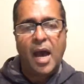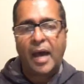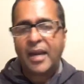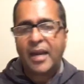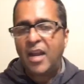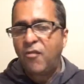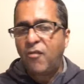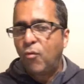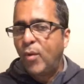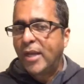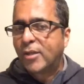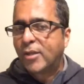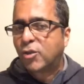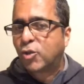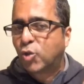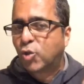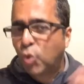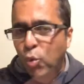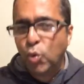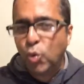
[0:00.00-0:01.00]
And if we
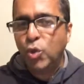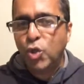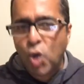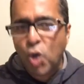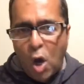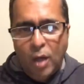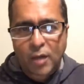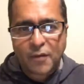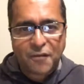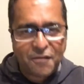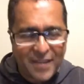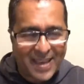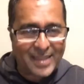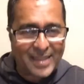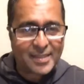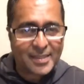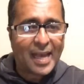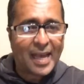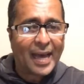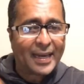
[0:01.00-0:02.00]
do not
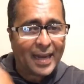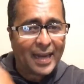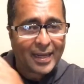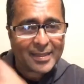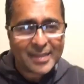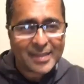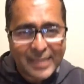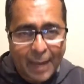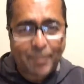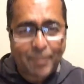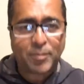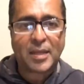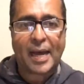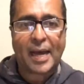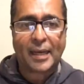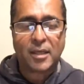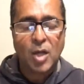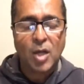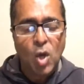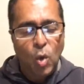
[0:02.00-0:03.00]
face and
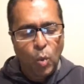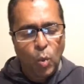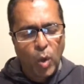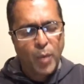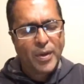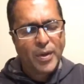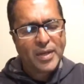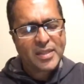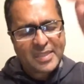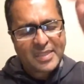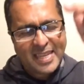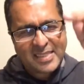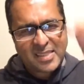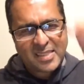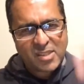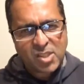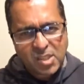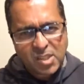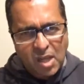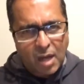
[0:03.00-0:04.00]
accept that, we will stay
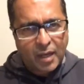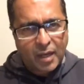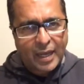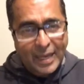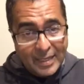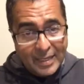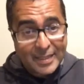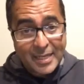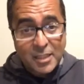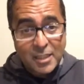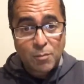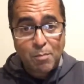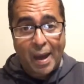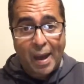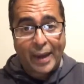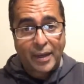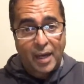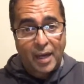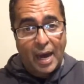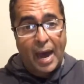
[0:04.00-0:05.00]
stuck in this
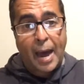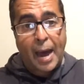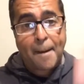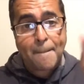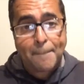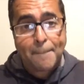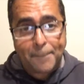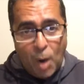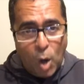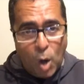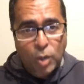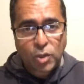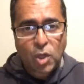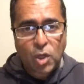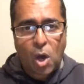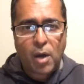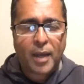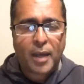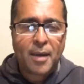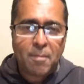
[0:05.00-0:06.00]
mire and
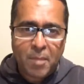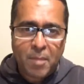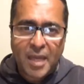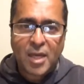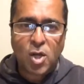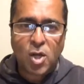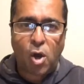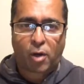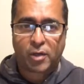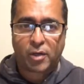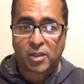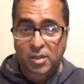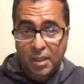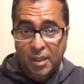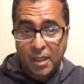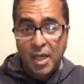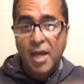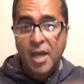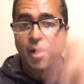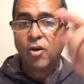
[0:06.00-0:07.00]
bogged down in
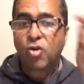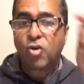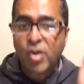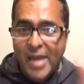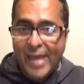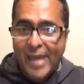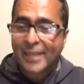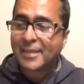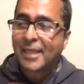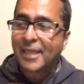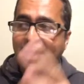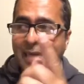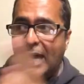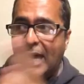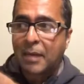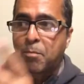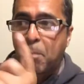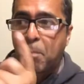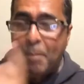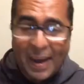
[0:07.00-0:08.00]
mediocrity, creating
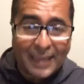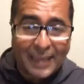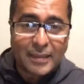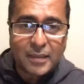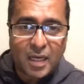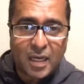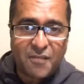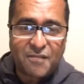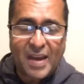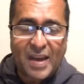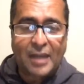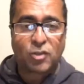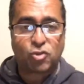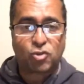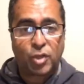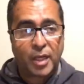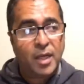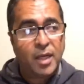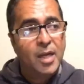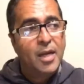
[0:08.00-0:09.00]
that bandit
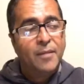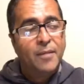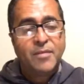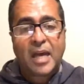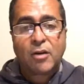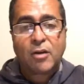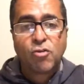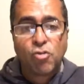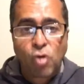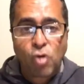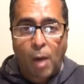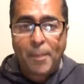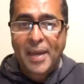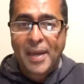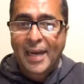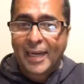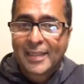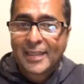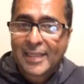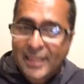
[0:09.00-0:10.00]
factory that
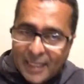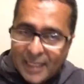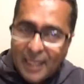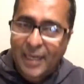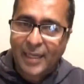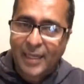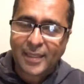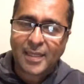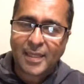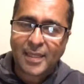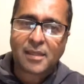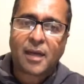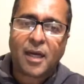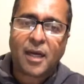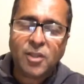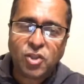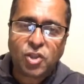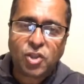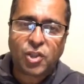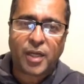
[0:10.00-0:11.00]
robbing and killing this
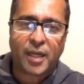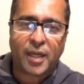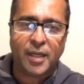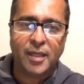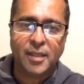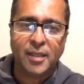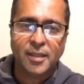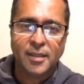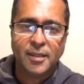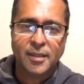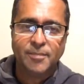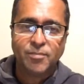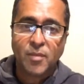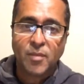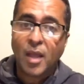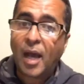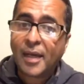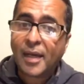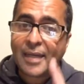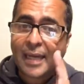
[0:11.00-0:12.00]
country.
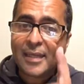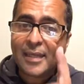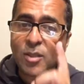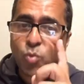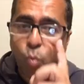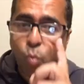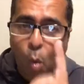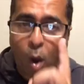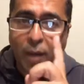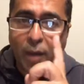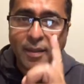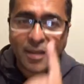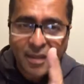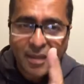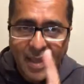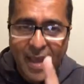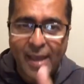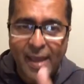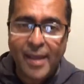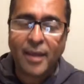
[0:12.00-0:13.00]
And that is
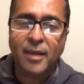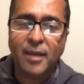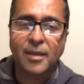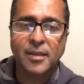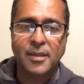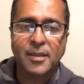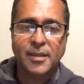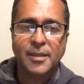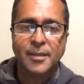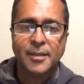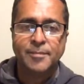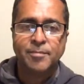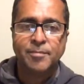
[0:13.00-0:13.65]
one thing.